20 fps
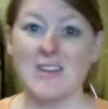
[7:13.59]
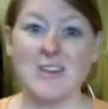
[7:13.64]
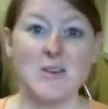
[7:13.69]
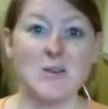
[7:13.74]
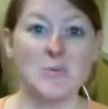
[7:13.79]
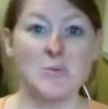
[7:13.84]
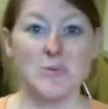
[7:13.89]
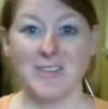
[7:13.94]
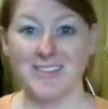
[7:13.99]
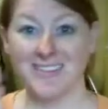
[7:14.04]

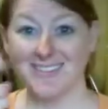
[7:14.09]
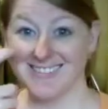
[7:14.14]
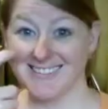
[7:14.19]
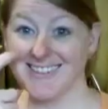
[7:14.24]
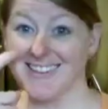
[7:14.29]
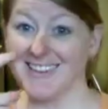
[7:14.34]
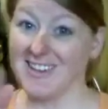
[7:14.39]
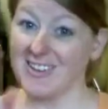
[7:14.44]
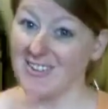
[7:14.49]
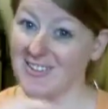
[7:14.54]
But rather, a
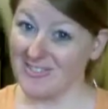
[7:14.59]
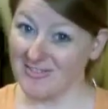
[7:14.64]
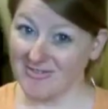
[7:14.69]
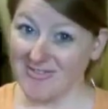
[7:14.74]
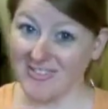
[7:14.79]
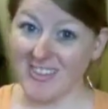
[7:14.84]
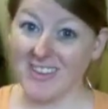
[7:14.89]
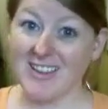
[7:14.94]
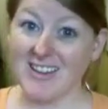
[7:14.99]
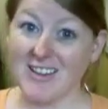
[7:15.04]
reasonable
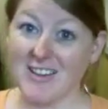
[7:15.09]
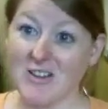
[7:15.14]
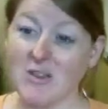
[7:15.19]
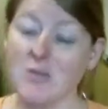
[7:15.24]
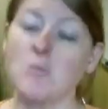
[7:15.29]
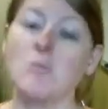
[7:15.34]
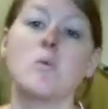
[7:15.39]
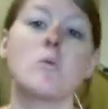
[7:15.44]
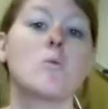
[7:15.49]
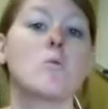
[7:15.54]
doubt
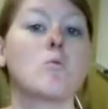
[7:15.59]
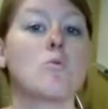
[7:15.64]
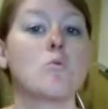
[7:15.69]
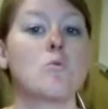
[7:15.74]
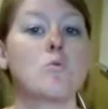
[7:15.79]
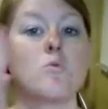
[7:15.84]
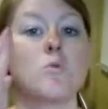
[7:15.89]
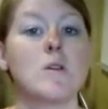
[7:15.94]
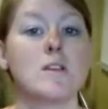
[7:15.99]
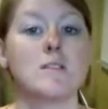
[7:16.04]

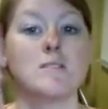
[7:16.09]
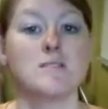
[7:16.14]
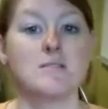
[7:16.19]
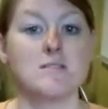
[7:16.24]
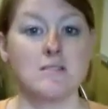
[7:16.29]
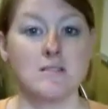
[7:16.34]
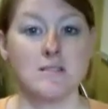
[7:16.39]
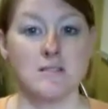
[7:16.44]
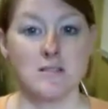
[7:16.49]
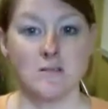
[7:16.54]
is a
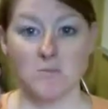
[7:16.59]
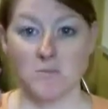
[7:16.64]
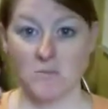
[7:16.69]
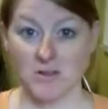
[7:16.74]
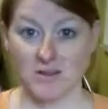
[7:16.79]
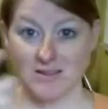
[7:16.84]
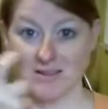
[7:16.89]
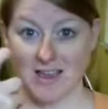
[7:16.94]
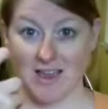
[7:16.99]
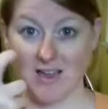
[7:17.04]
fair doubt
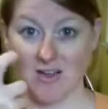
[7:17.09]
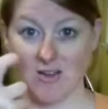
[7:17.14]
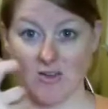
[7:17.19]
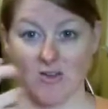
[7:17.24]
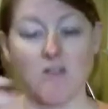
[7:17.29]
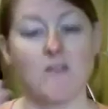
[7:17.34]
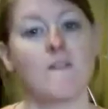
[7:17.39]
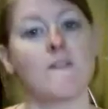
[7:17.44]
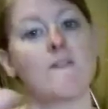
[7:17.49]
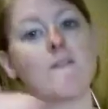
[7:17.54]
based
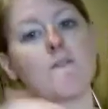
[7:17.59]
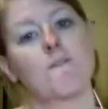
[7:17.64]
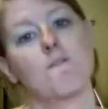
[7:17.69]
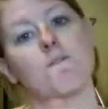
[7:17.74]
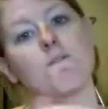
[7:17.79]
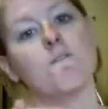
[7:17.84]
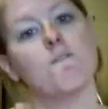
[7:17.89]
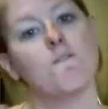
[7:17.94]
on reason